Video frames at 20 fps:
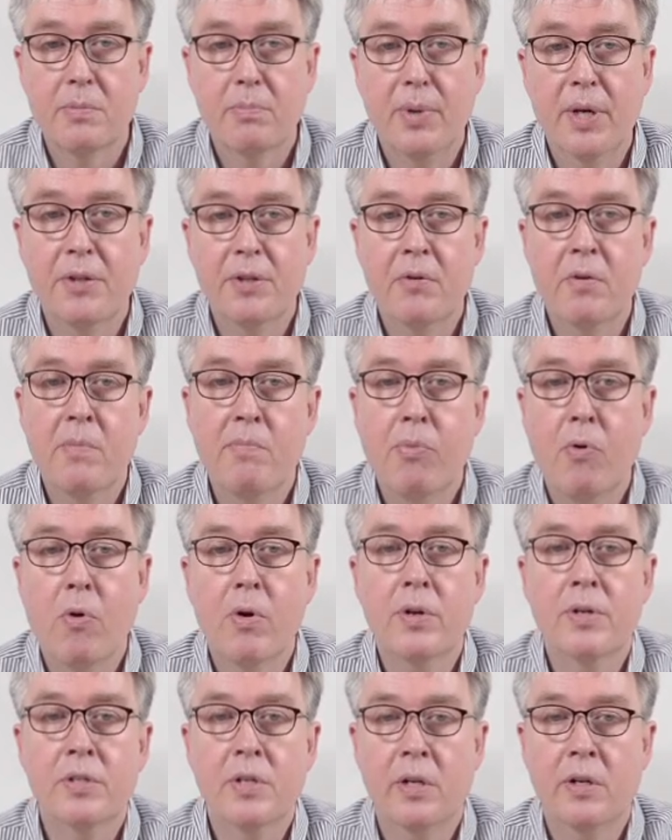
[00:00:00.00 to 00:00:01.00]
but they're
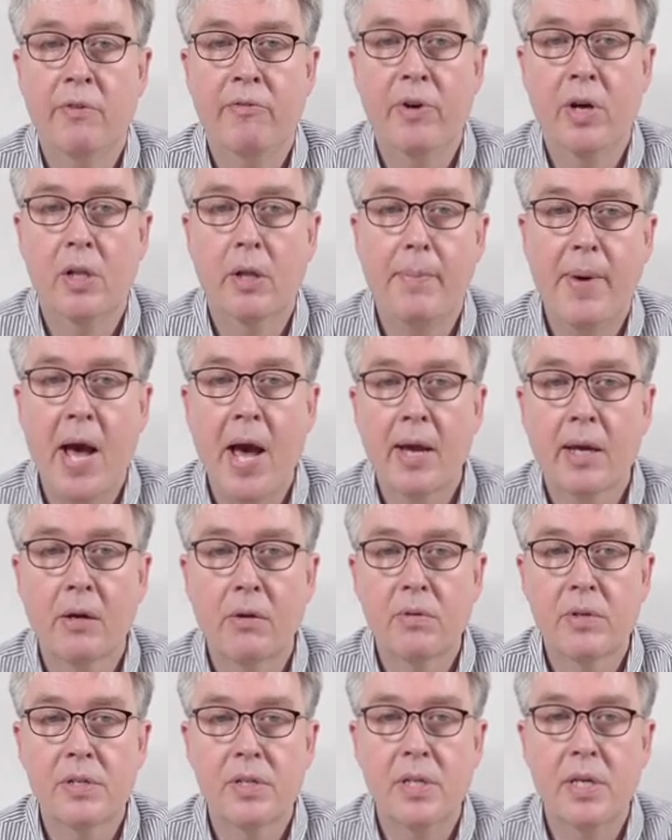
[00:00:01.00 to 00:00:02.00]
important to develop
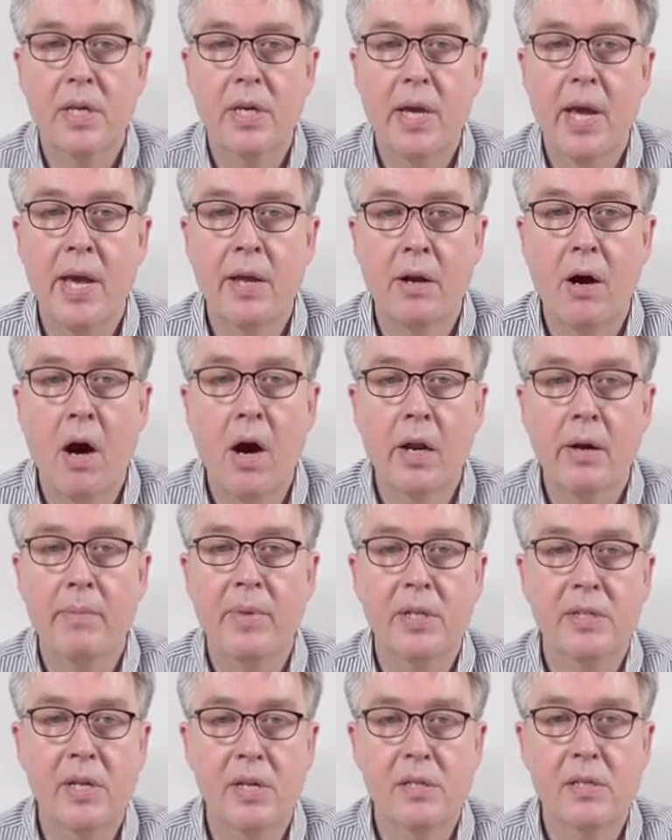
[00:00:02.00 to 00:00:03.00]
accuracy and
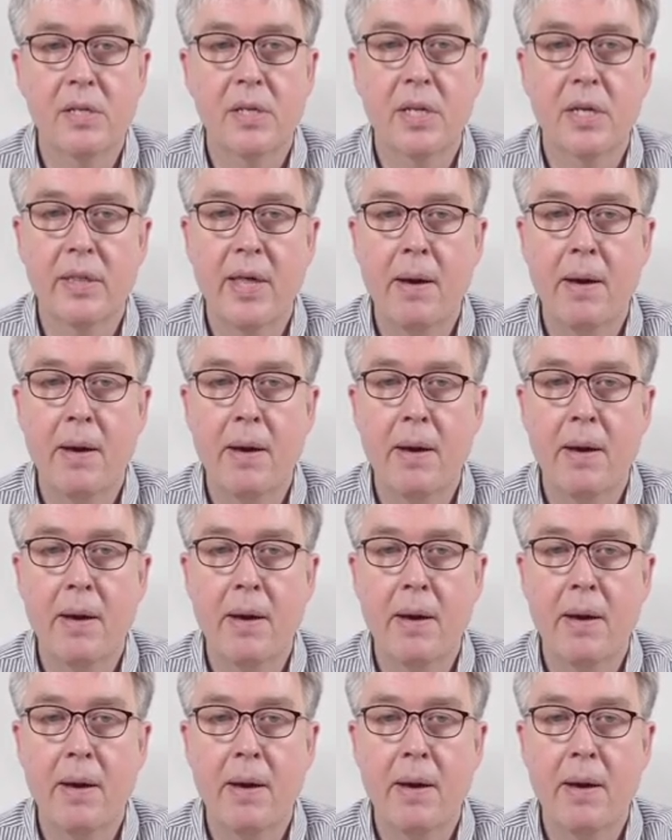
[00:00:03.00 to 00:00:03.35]
automaticity.